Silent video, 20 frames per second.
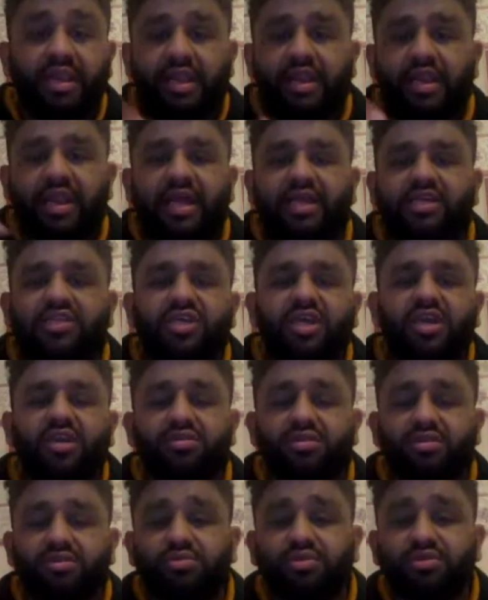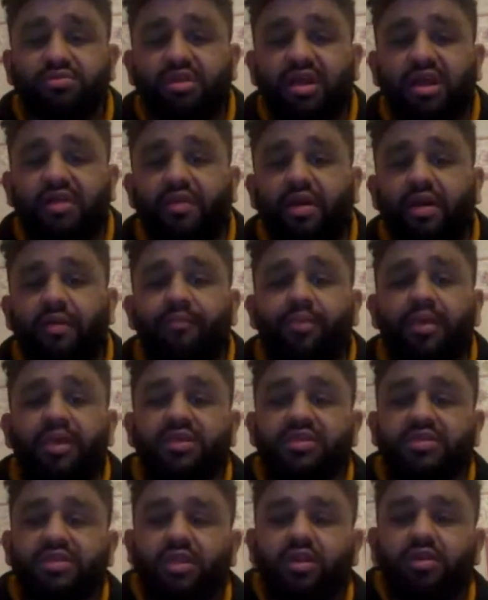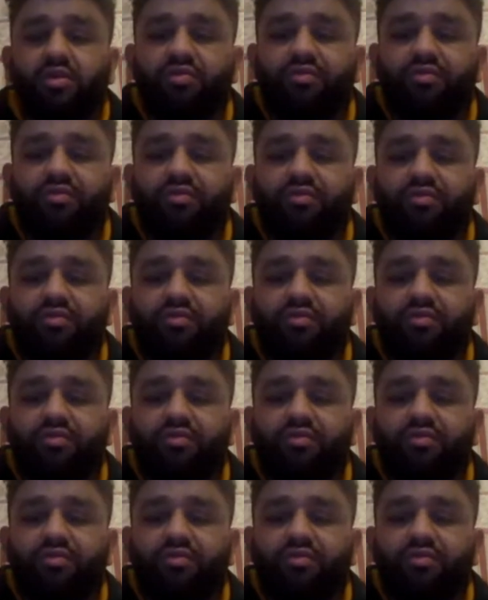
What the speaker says: like, share, and subscribe, and peace and love.